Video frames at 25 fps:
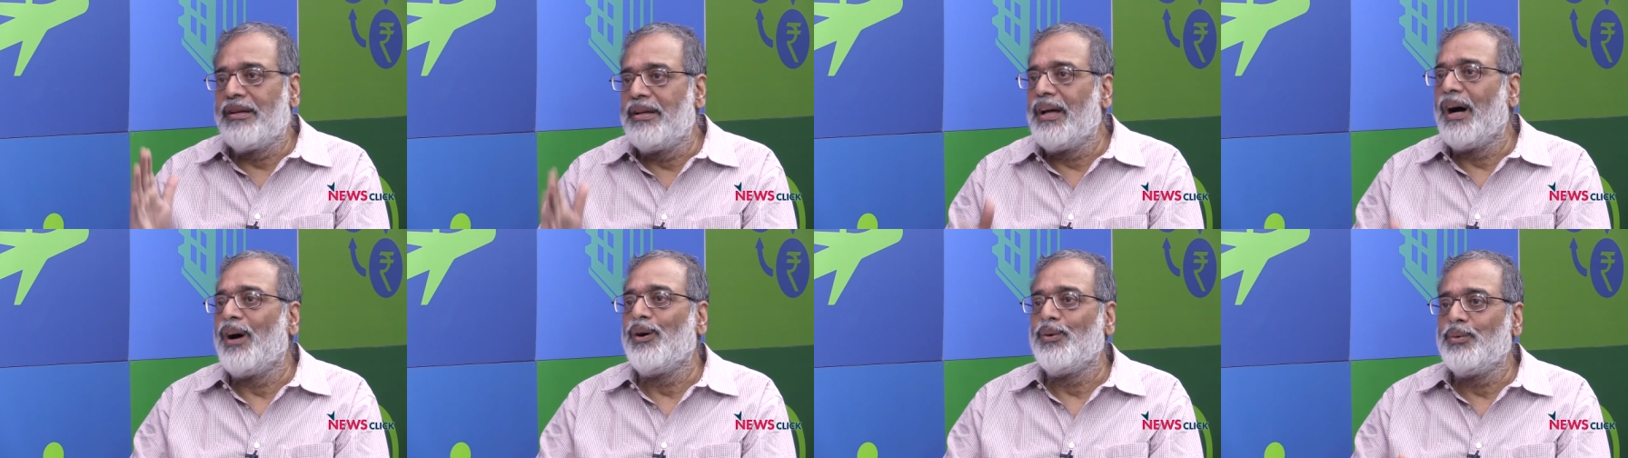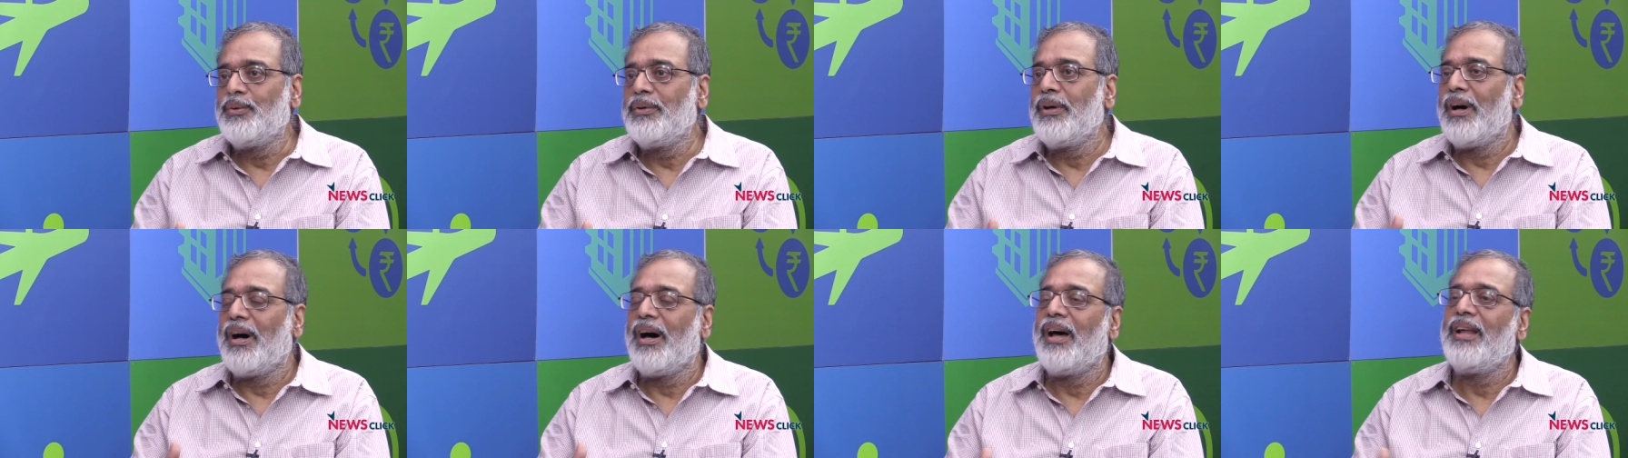
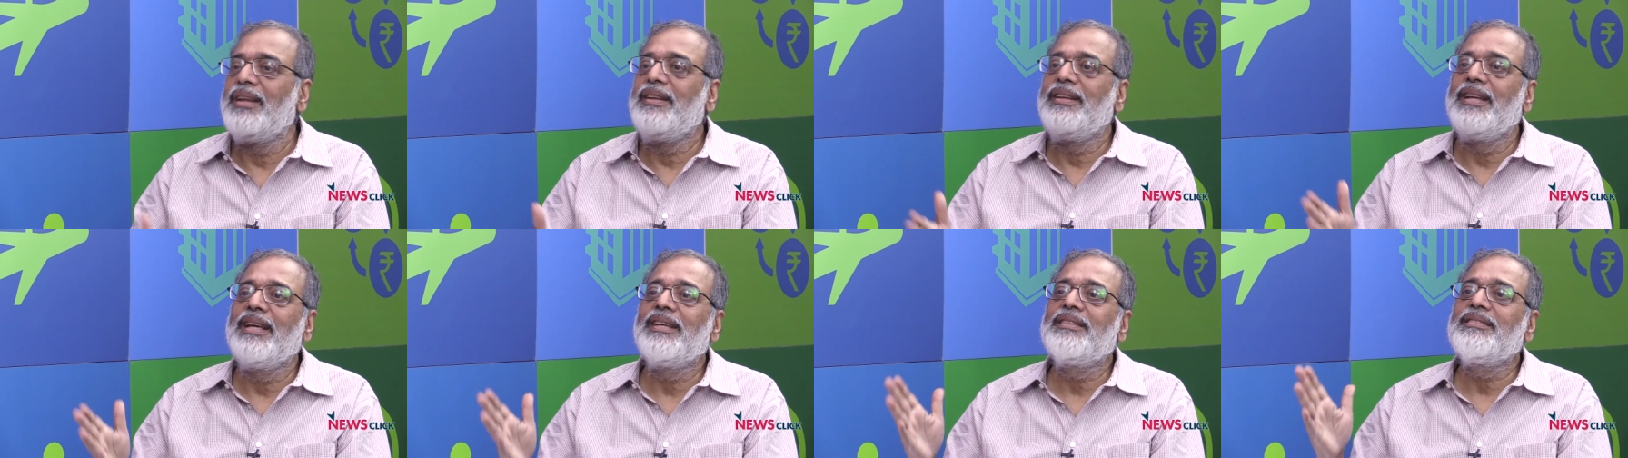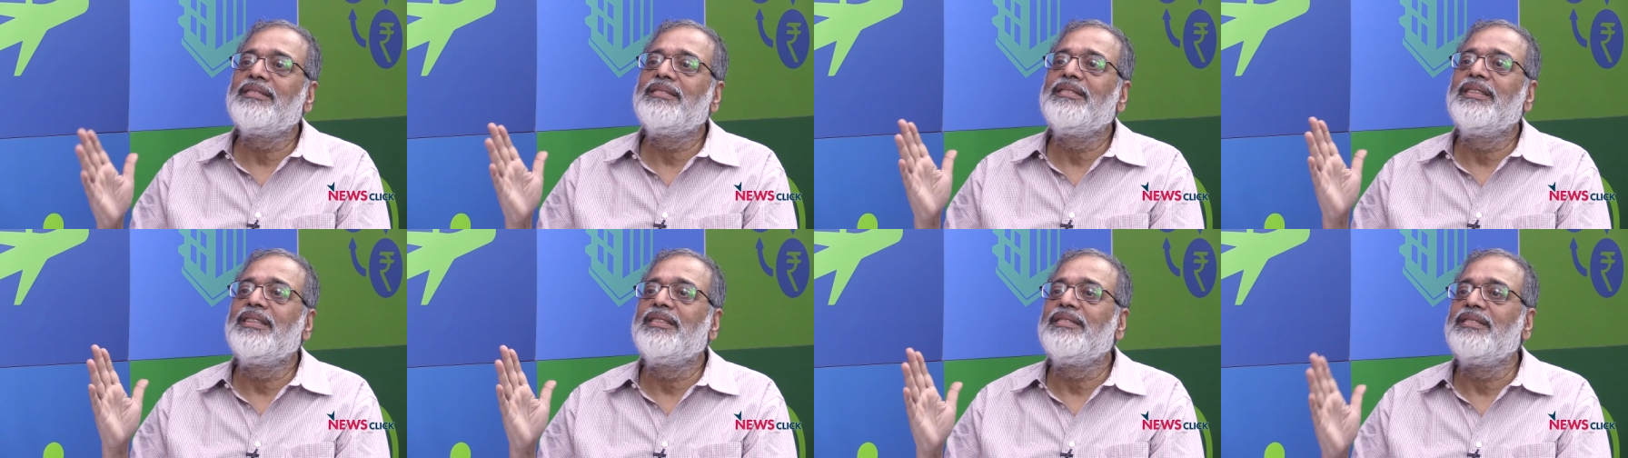down
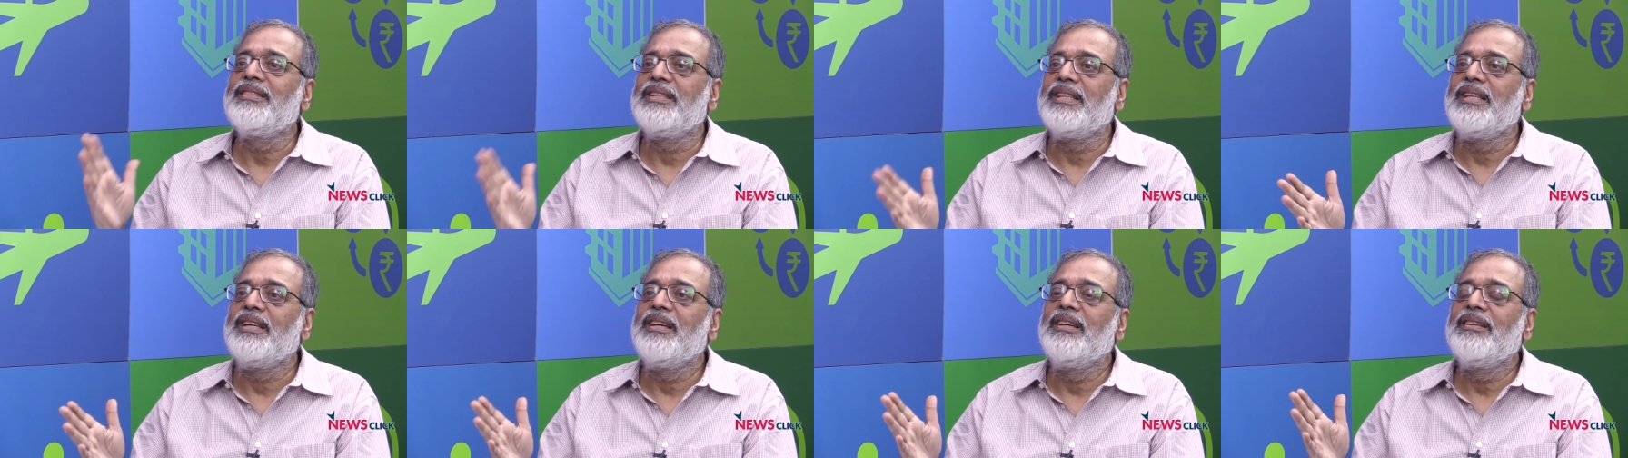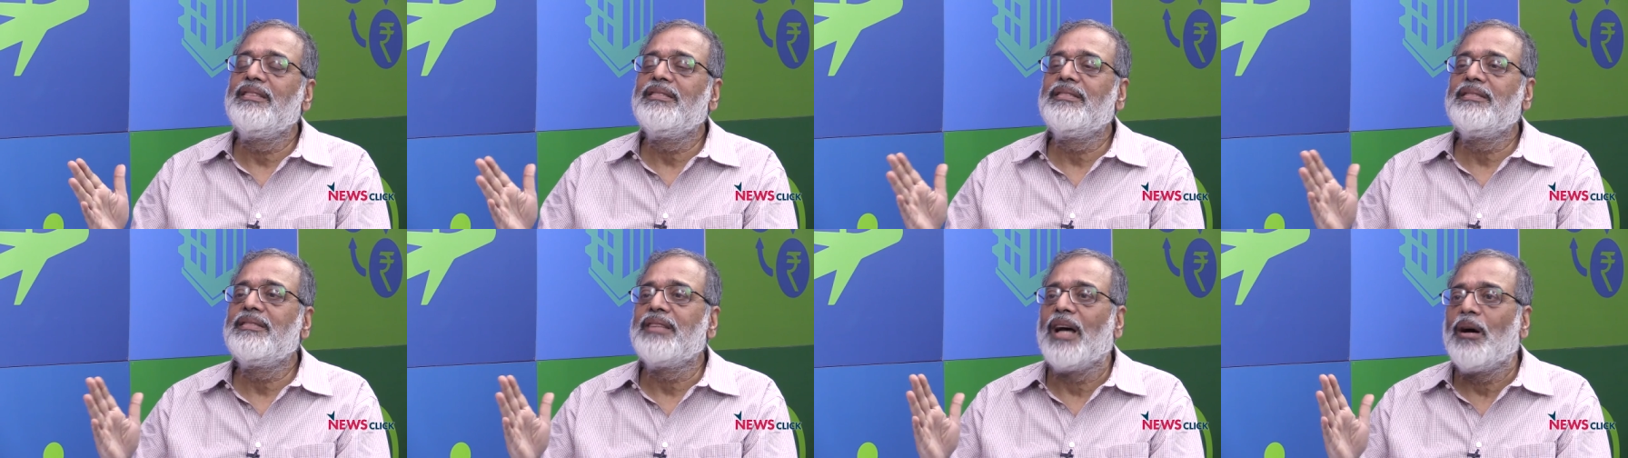unless they see
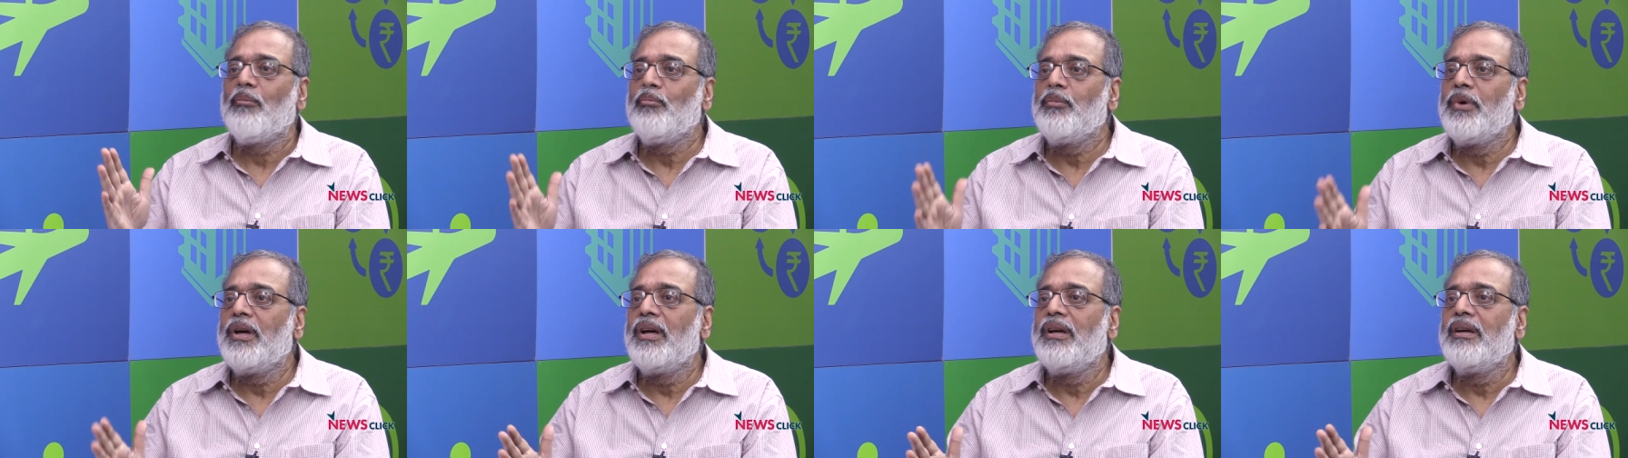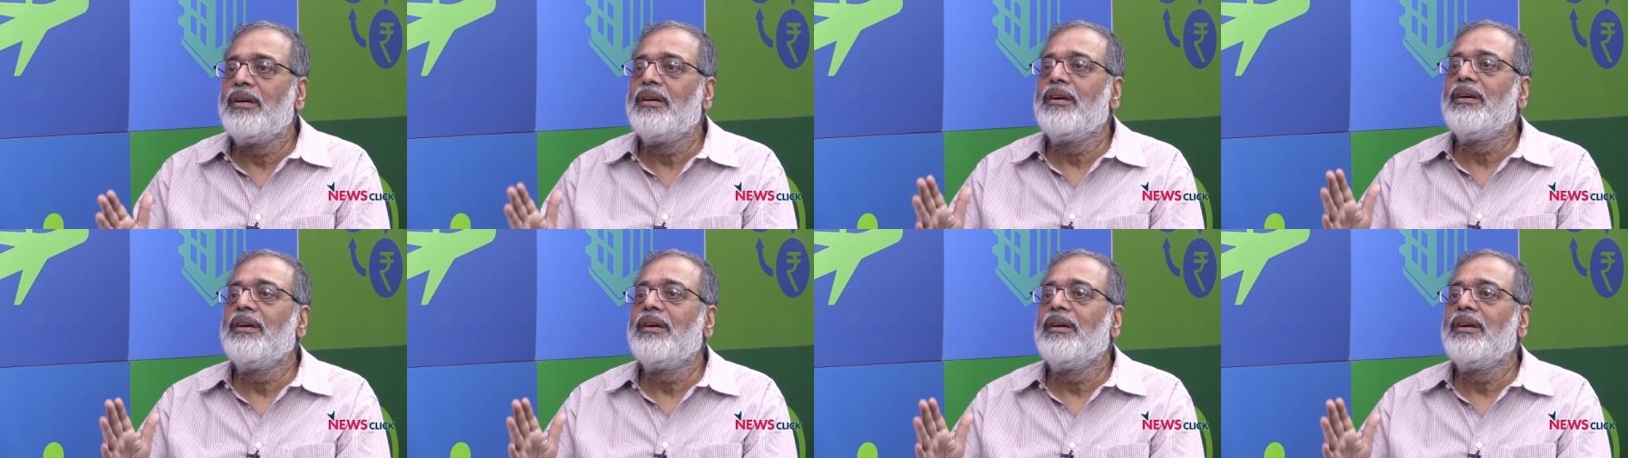some